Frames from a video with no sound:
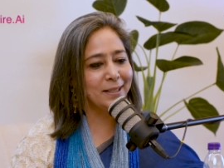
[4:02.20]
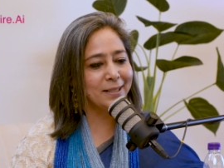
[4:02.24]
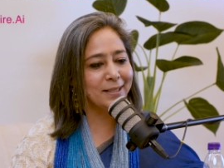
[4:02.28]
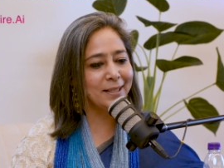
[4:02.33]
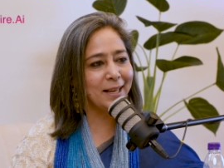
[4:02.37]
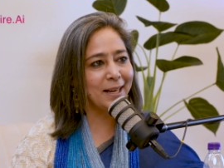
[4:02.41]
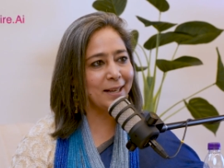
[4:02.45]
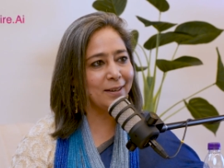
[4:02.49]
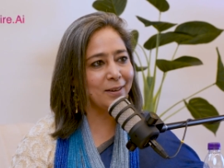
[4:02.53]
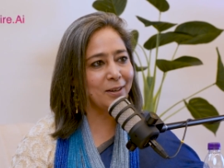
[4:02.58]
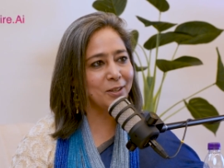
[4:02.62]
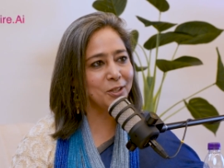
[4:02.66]
It's
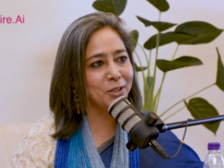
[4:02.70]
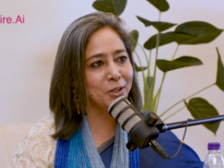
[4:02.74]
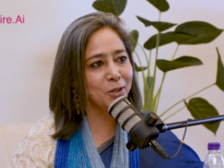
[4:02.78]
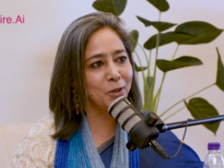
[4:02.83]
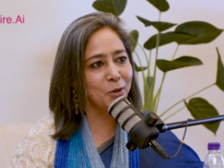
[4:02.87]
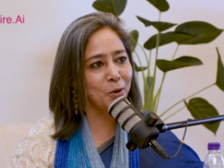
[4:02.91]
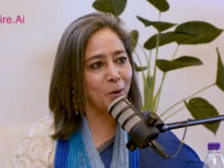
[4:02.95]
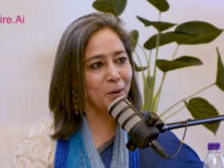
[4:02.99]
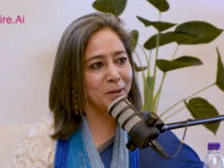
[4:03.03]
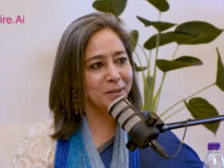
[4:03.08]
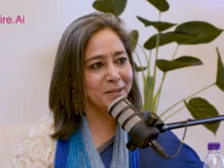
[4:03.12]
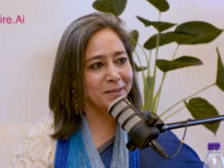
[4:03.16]
like Russian
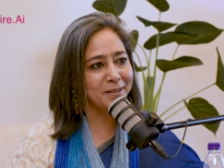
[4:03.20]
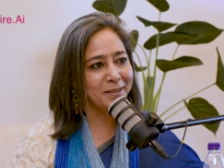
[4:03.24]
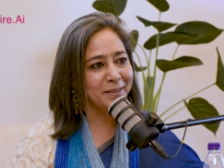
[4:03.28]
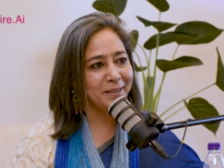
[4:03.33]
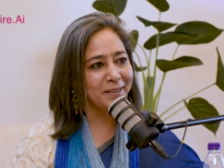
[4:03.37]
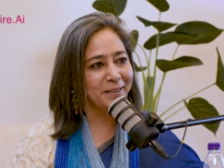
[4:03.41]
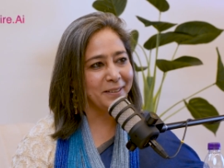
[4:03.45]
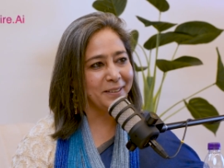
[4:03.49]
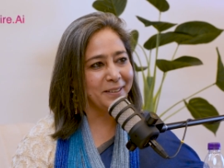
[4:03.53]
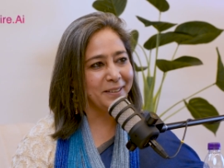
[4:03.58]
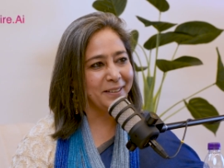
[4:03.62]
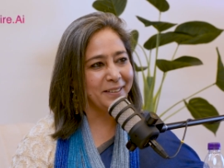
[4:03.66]
dolls
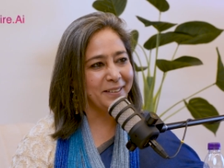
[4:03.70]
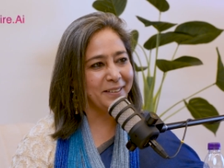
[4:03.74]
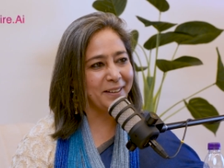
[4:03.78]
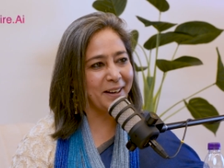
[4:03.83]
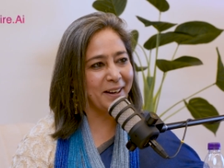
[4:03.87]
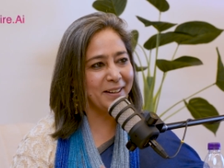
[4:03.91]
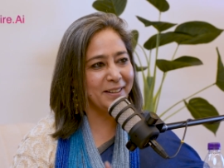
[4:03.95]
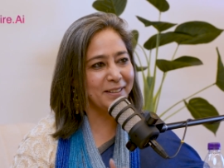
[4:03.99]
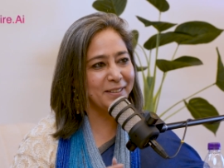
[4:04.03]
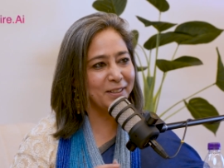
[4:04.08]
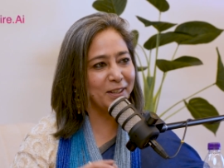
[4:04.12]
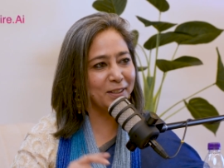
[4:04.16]

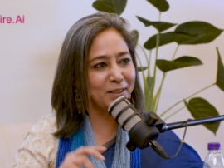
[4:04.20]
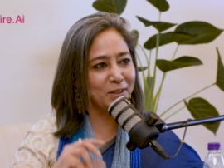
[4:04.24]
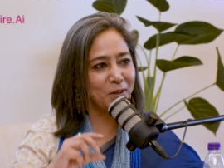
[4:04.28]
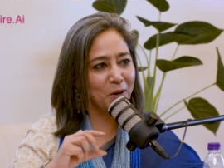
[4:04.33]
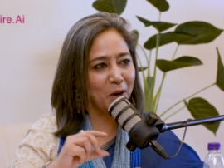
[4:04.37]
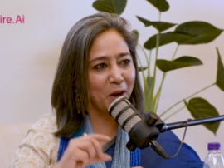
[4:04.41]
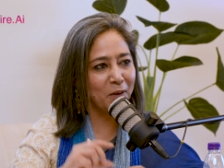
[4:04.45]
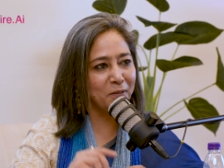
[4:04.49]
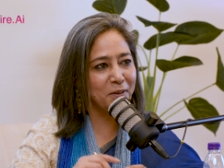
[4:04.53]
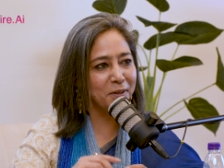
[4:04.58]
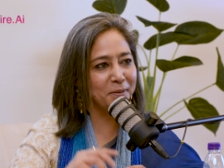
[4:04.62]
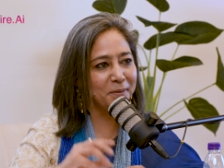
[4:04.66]
right yet you
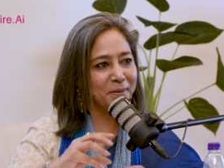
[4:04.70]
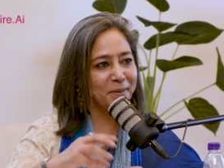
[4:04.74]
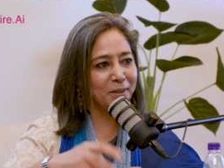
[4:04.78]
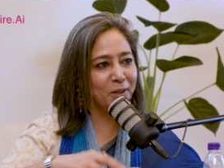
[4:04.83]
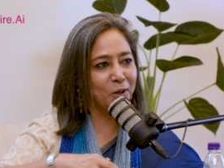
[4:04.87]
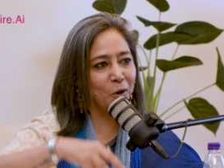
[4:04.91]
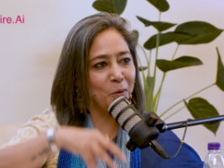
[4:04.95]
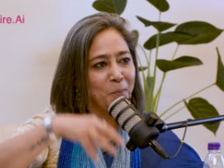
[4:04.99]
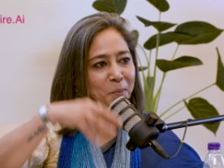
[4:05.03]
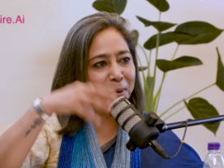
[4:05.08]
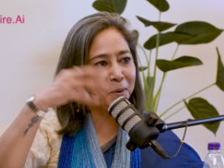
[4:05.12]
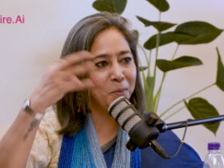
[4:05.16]
have a
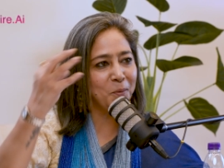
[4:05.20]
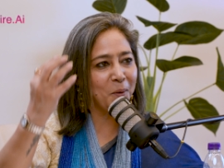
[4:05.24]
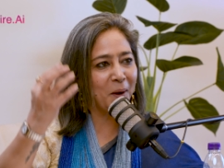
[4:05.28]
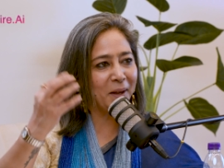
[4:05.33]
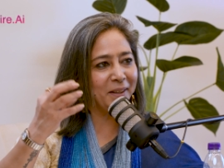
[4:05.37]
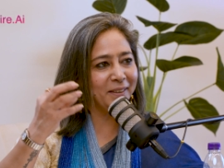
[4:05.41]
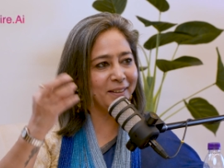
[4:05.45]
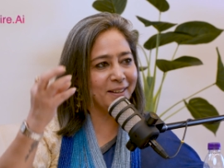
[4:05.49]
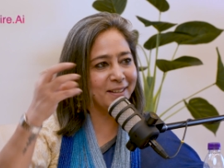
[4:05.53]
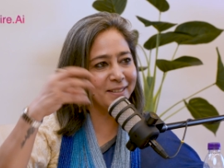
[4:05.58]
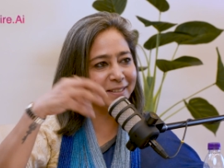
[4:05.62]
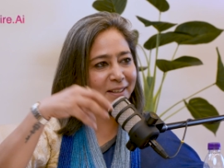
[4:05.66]
you open
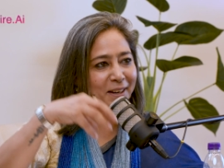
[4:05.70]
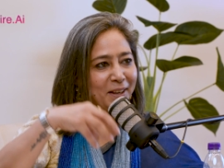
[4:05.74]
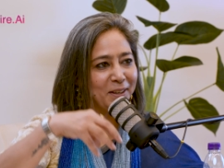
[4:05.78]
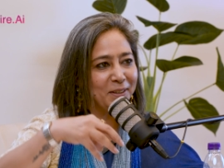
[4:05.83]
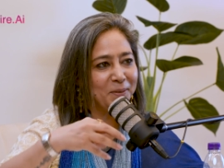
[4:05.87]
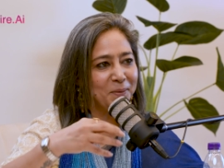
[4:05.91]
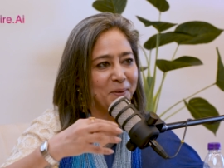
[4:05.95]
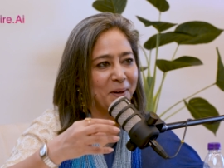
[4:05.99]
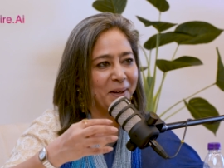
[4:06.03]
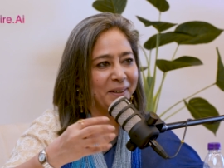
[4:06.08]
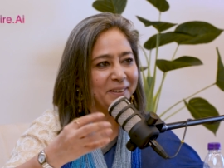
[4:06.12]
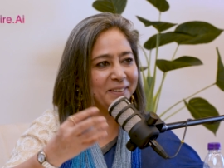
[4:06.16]
one there's
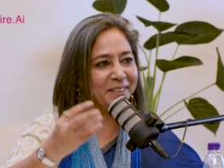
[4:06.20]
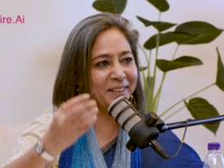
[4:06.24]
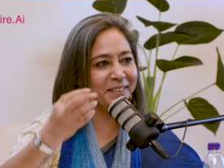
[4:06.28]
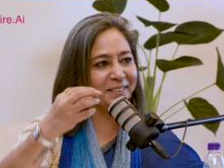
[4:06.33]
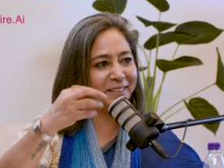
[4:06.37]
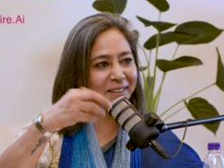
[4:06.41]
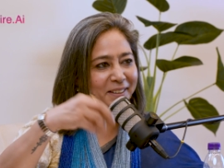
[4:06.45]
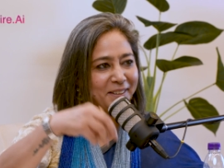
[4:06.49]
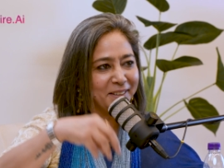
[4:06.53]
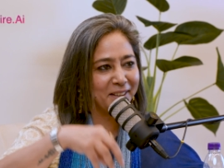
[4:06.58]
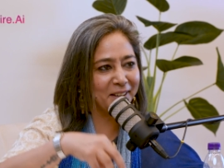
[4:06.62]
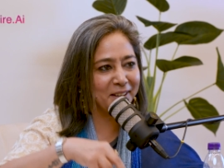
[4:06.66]
another one and
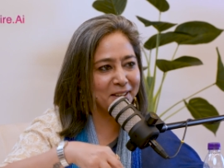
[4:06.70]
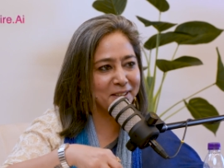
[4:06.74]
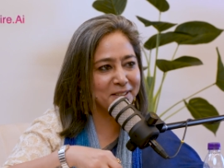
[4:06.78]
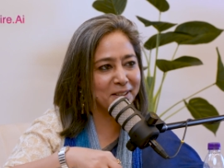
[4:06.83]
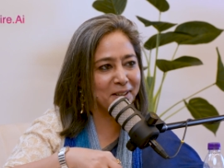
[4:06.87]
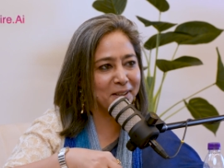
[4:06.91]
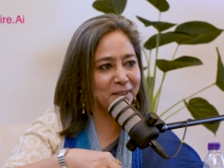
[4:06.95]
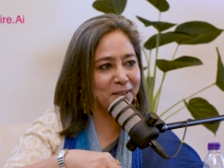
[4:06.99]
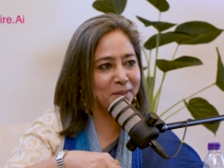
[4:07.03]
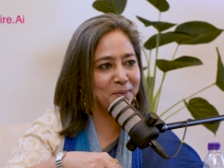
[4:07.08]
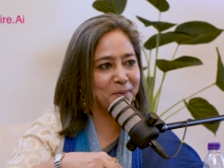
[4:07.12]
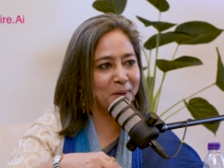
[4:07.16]
then there's
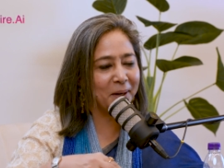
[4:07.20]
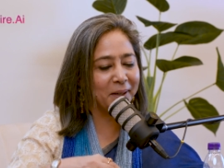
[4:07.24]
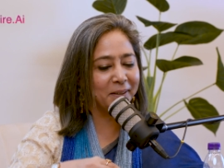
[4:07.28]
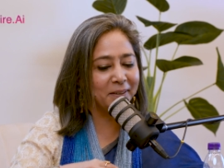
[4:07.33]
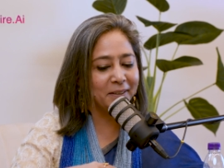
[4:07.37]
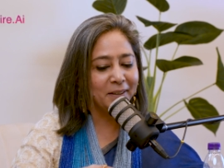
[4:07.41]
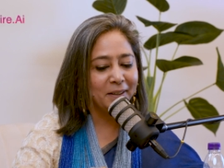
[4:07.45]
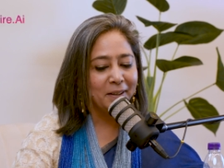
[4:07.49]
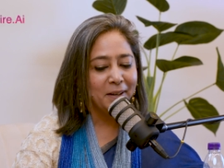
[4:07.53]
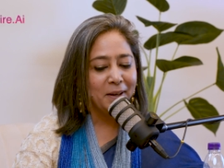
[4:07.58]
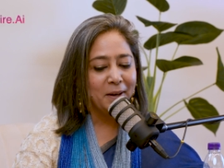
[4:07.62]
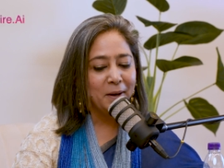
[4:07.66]
another one
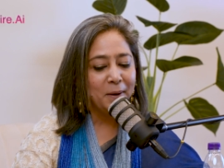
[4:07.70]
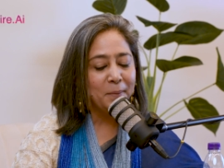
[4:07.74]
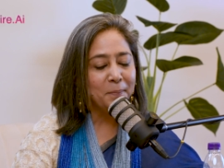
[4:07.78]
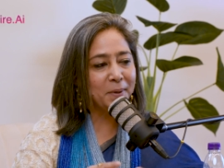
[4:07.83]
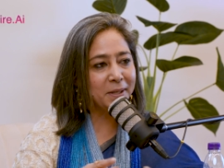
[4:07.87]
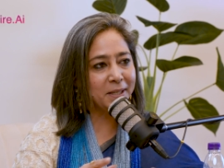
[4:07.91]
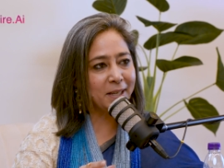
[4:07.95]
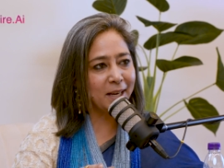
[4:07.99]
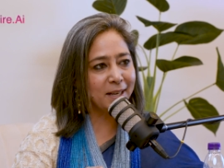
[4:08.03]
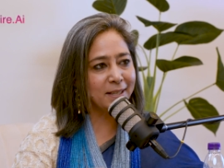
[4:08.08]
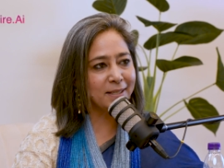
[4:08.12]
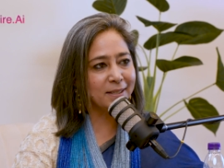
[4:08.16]

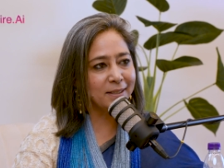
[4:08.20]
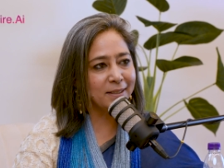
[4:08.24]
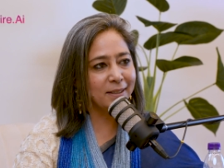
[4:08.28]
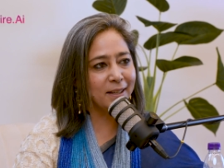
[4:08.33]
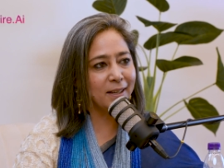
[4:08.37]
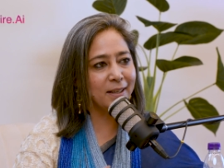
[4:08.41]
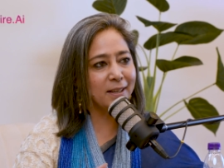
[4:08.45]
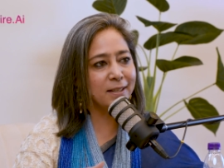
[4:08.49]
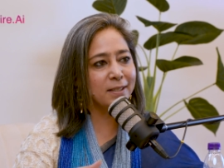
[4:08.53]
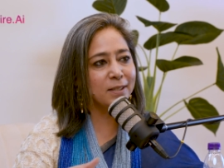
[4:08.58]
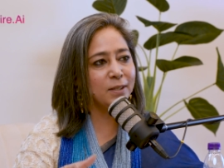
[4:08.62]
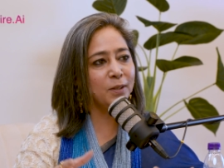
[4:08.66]
but yes
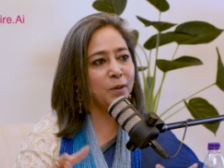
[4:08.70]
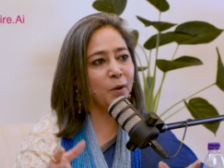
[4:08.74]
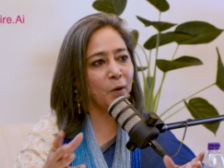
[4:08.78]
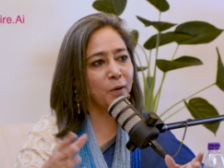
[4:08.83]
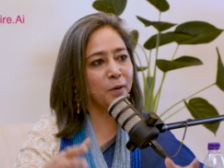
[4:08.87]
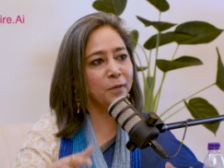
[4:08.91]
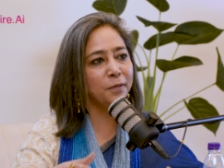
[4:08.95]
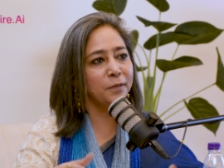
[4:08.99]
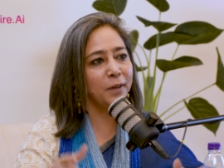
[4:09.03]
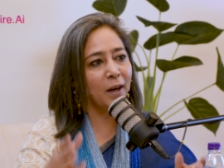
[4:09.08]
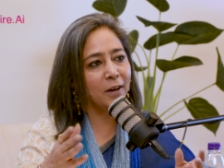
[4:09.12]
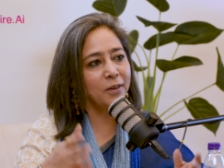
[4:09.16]
there is a
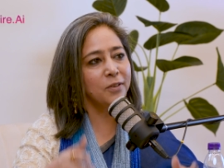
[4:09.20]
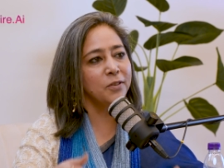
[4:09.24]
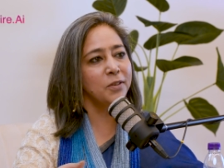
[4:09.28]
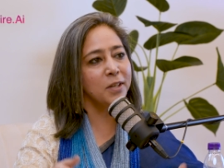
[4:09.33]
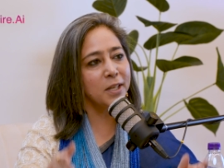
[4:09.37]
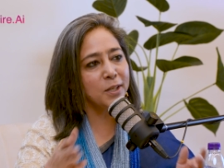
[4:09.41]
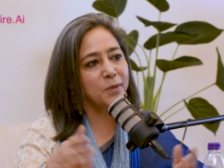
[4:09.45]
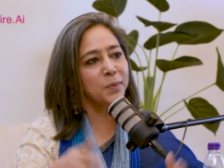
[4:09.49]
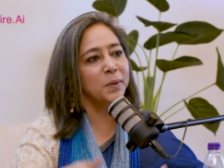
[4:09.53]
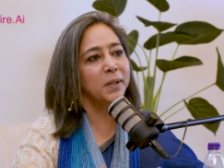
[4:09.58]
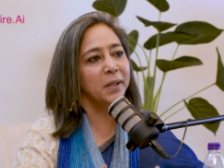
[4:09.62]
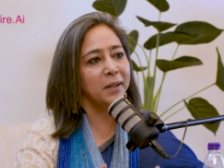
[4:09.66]
lot of
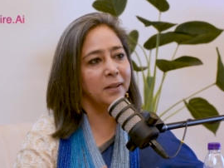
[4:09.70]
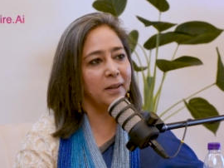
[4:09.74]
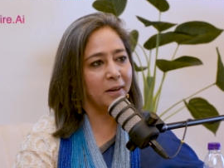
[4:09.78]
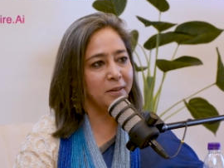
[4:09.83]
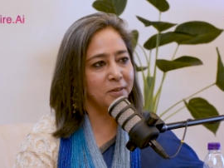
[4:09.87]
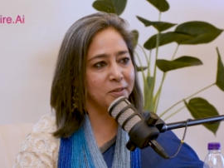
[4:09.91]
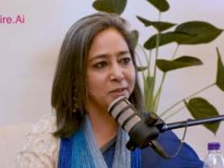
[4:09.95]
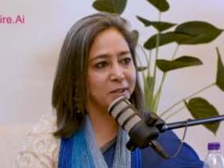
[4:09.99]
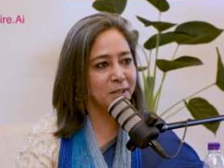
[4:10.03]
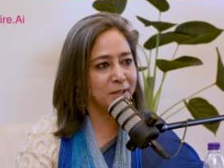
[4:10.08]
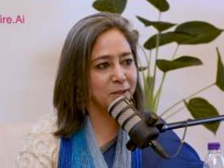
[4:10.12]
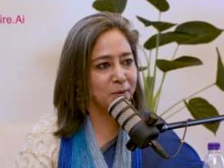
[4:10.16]
countries within
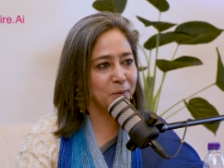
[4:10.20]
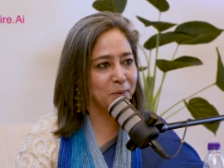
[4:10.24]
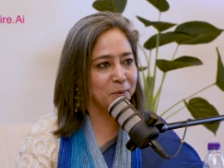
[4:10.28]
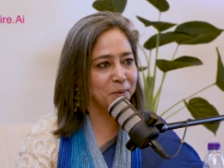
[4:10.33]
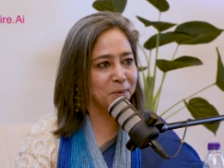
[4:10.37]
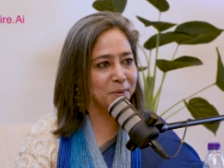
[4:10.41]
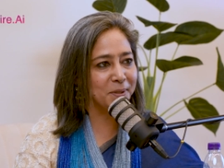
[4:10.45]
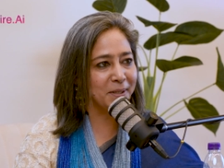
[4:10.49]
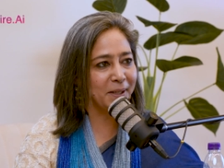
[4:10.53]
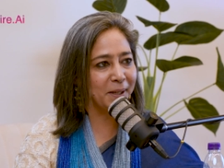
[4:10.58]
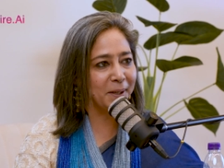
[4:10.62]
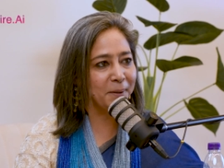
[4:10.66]
country so
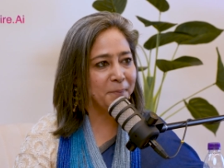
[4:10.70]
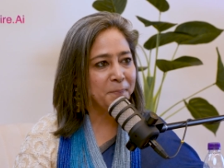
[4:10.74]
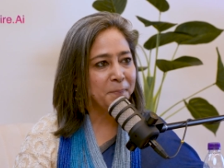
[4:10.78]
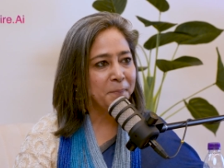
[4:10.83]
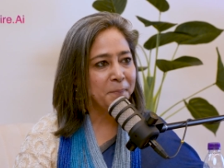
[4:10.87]
to say